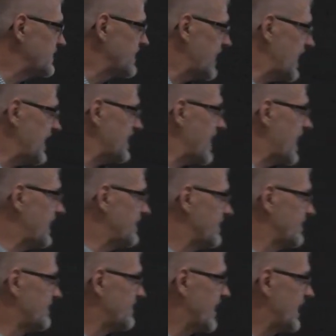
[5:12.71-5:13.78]
cannot
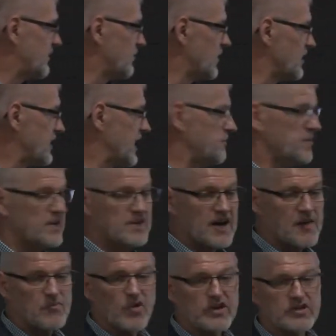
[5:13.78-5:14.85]
and will not
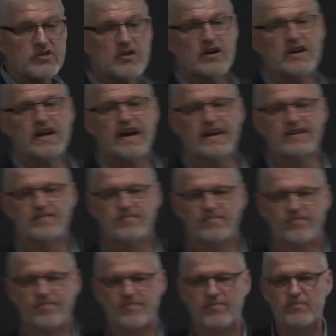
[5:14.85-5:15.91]
become what you are not,
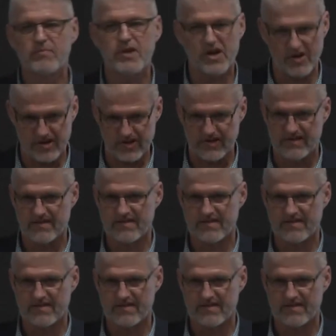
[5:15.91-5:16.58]
period.